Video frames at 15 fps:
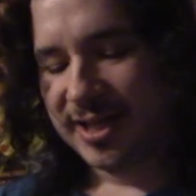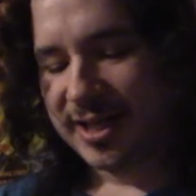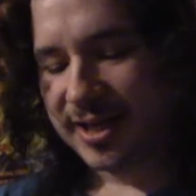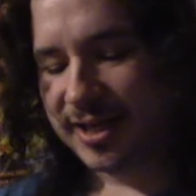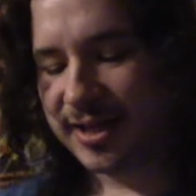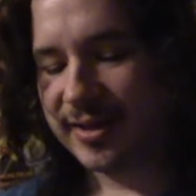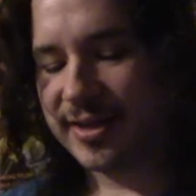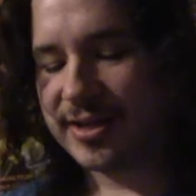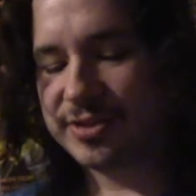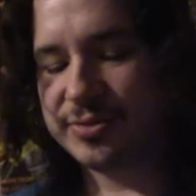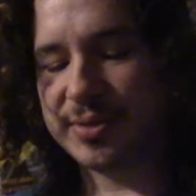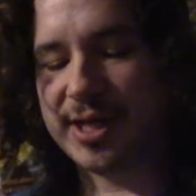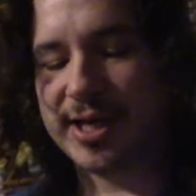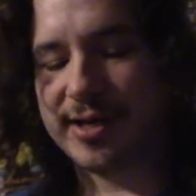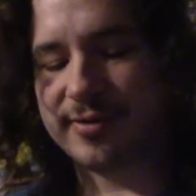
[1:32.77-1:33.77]
Next
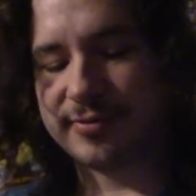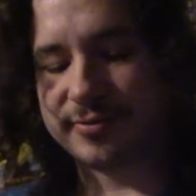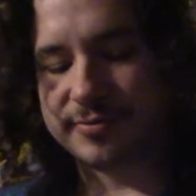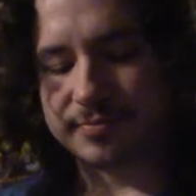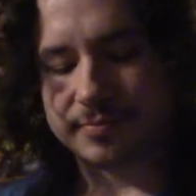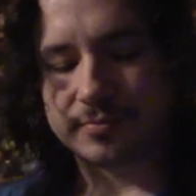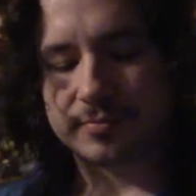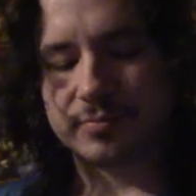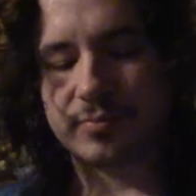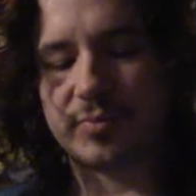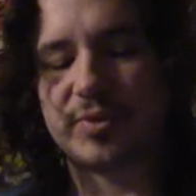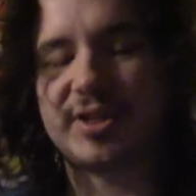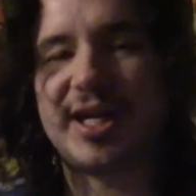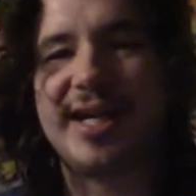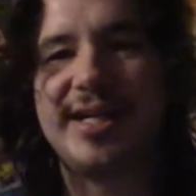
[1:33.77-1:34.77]
we have
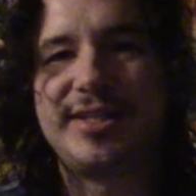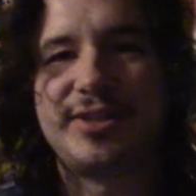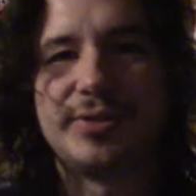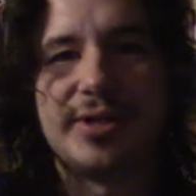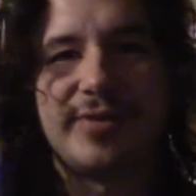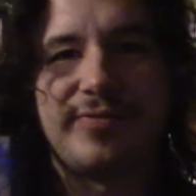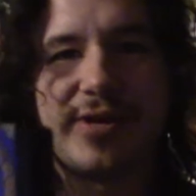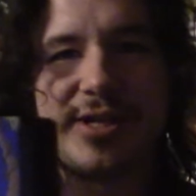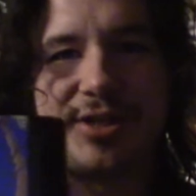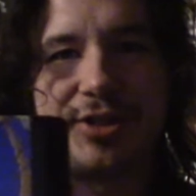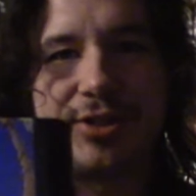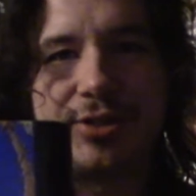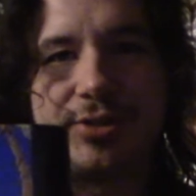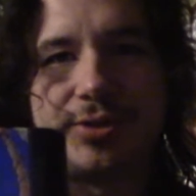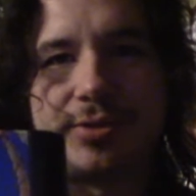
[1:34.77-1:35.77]
Tiny Toon
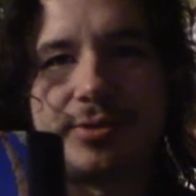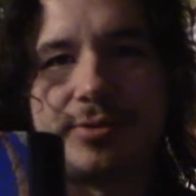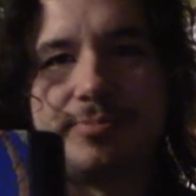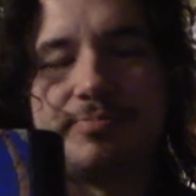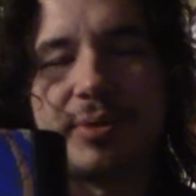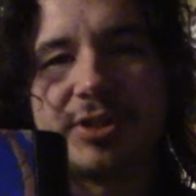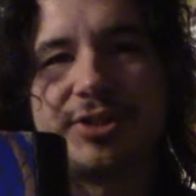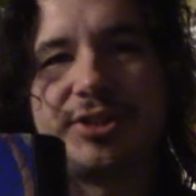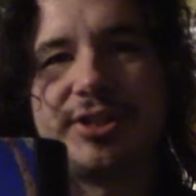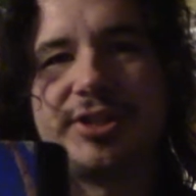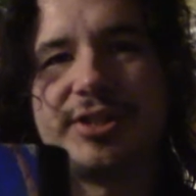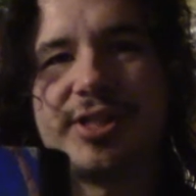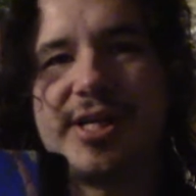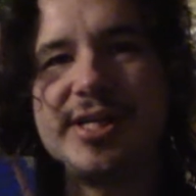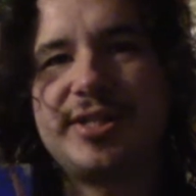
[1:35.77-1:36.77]
Adventures,
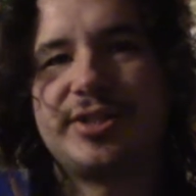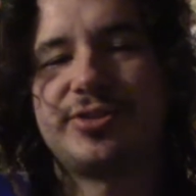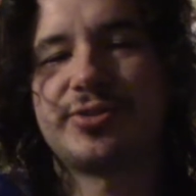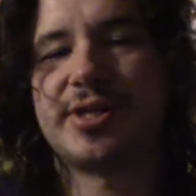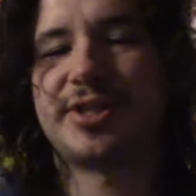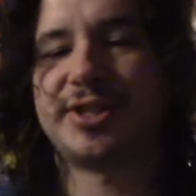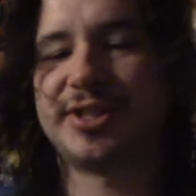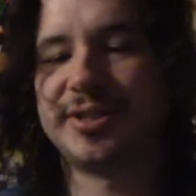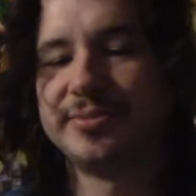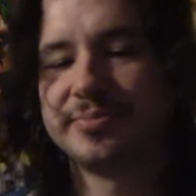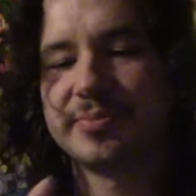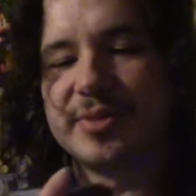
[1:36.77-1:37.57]
Buster's Hidden Treasure.